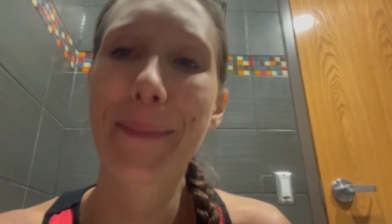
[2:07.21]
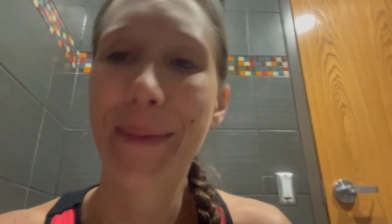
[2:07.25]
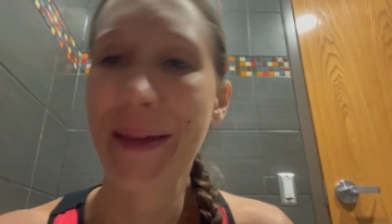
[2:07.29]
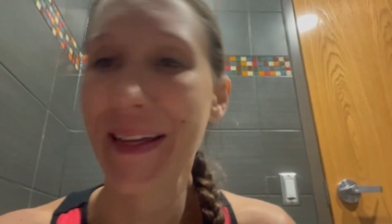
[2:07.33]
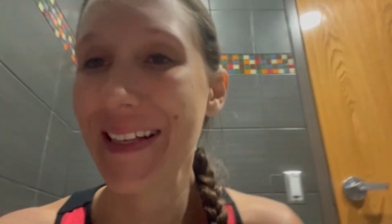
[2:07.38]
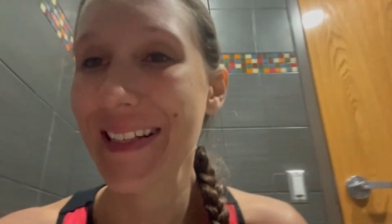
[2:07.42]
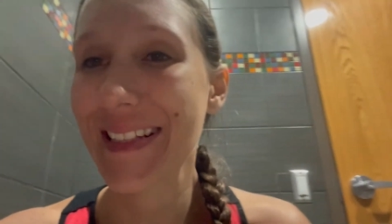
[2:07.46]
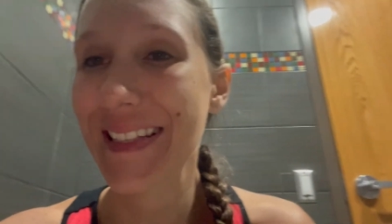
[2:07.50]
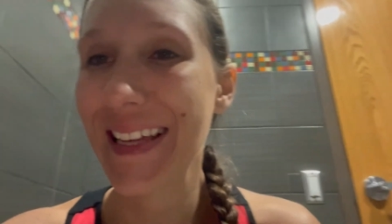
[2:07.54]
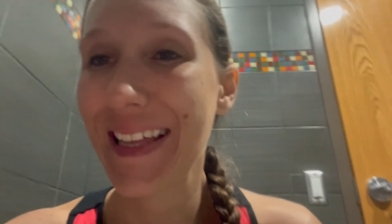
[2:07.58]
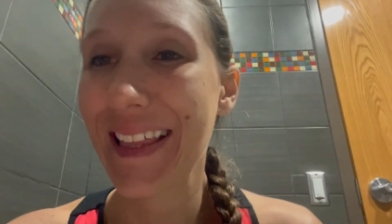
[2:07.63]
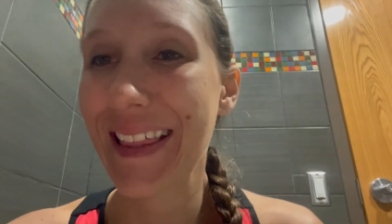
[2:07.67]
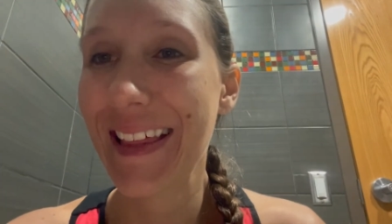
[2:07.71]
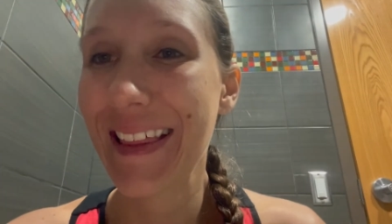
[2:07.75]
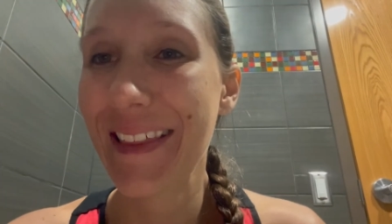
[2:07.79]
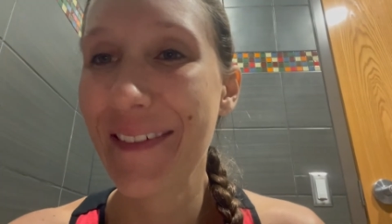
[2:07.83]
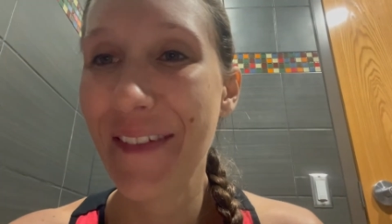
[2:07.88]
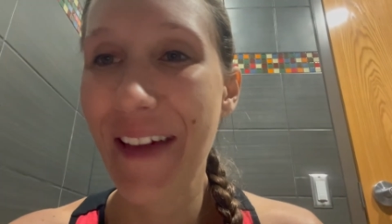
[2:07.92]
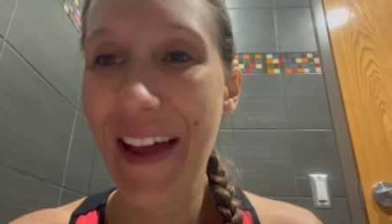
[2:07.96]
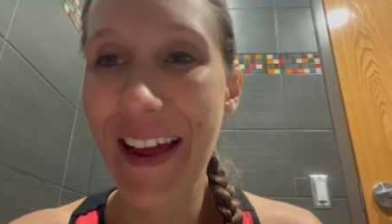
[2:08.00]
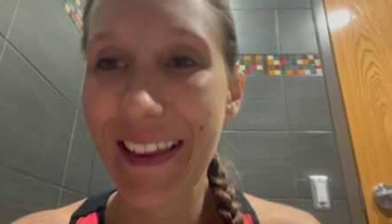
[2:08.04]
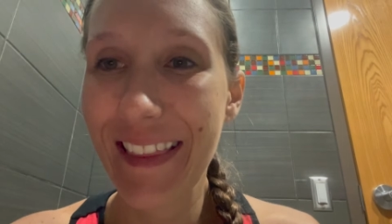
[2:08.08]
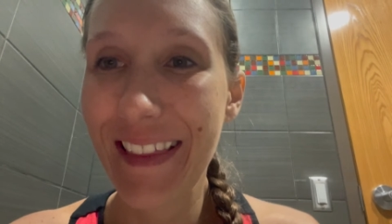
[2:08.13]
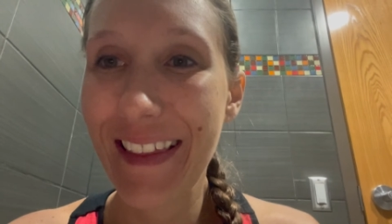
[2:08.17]
amazing that the
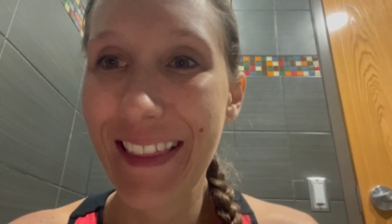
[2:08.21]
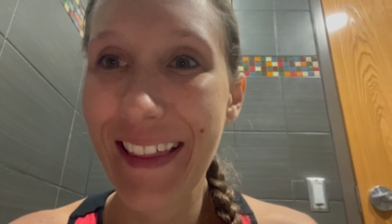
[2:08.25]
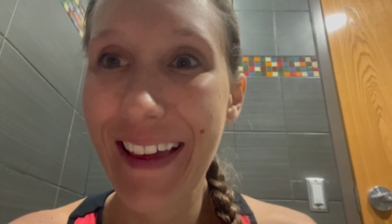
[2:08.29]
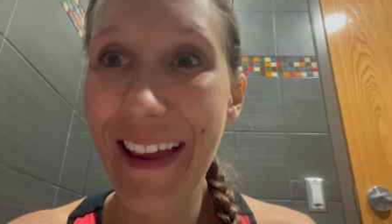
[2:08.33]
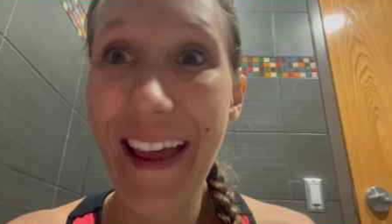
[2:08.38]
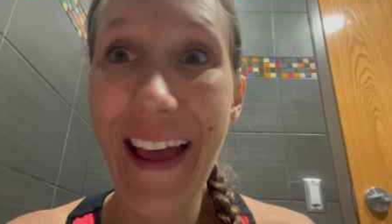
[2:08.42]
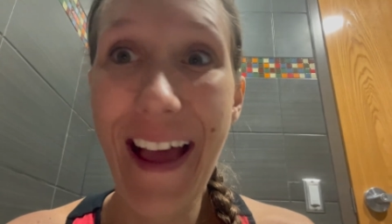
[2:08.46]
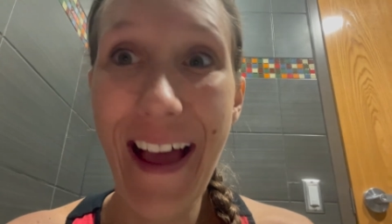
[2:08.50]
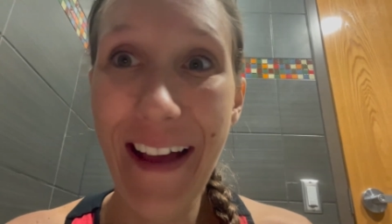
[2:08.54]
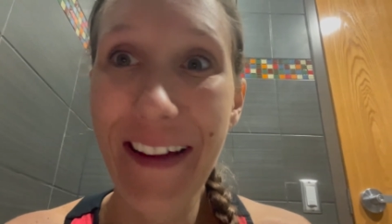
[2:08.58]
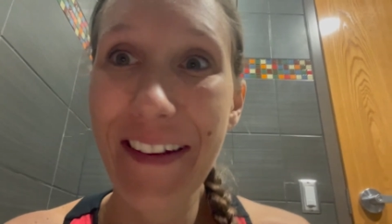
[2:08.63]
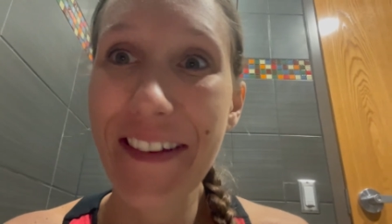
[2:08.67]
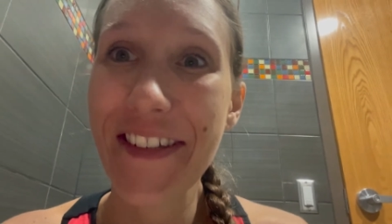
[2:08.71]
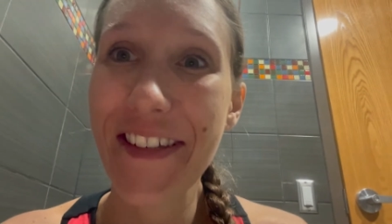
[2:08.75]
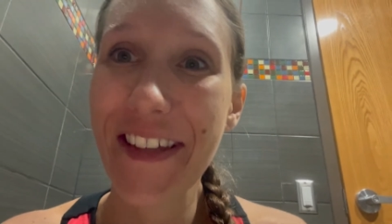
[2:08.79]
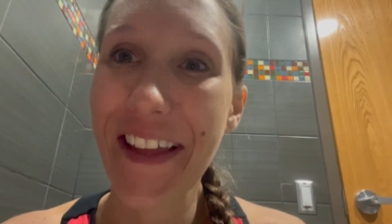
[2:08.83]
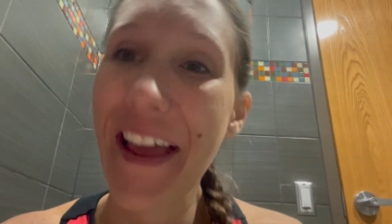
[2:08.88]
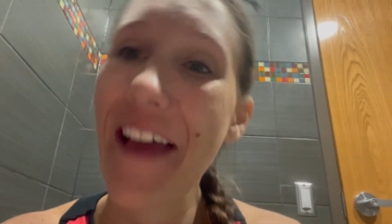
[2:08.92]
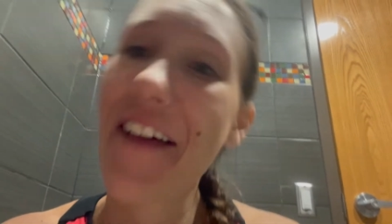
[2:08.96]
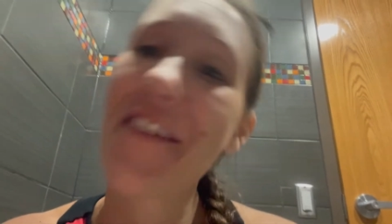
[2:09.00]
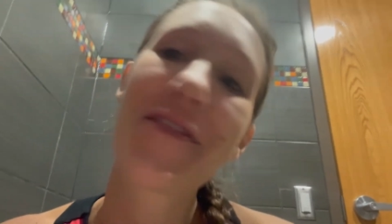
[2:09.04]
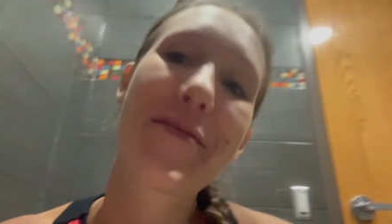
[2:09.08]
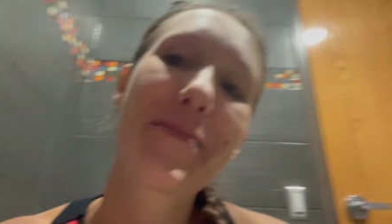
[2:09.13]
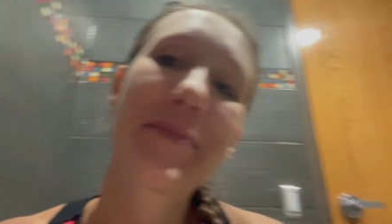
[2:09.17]
fact that they actually
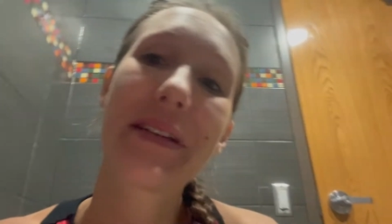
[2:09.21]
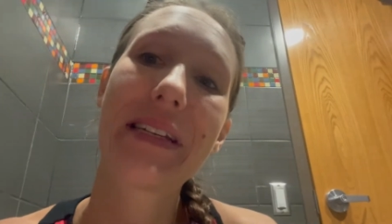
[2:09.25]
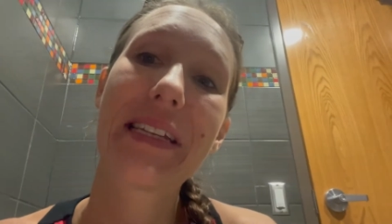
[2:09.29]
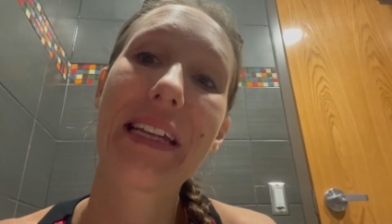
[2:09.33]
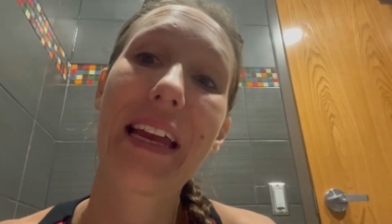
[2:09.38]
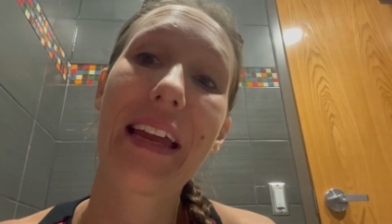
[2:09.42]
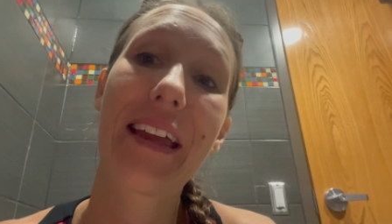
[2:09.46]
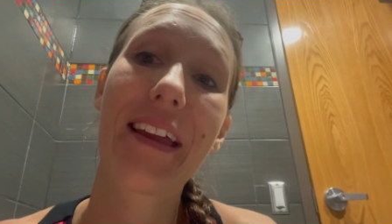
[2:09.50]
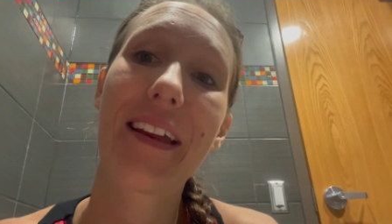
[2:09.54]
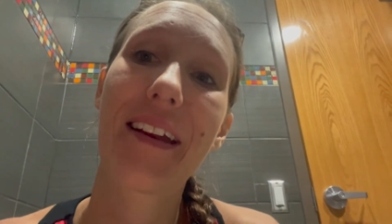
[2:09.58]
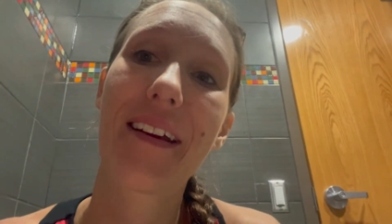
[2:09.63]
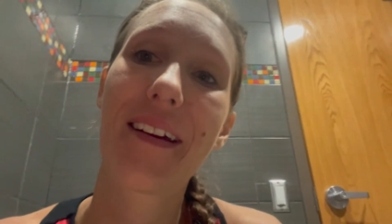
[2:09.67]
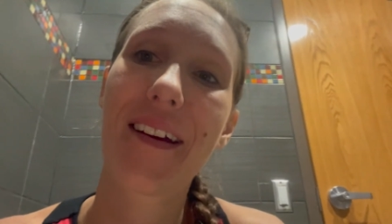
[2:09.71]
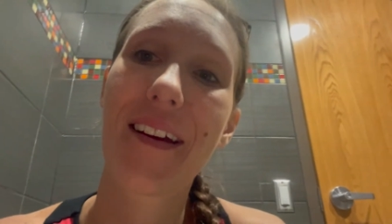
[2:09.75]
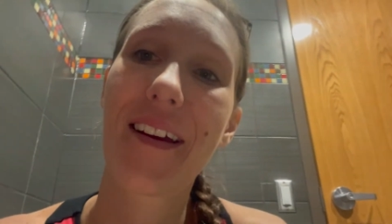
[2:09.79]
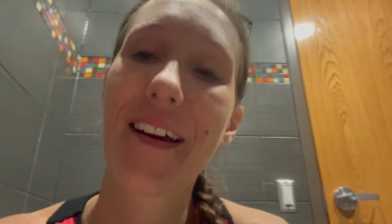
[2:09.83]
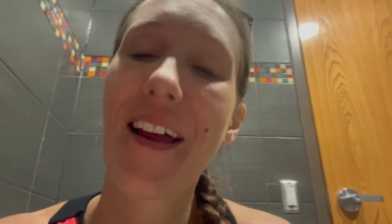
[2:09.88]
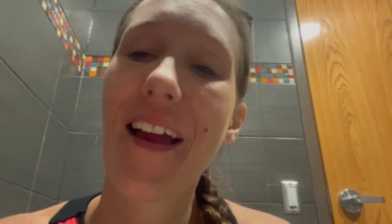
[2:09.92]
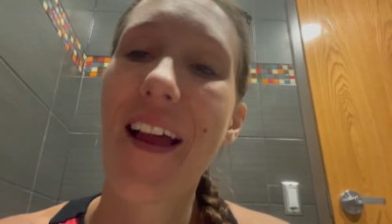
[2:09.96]
have a bidet here.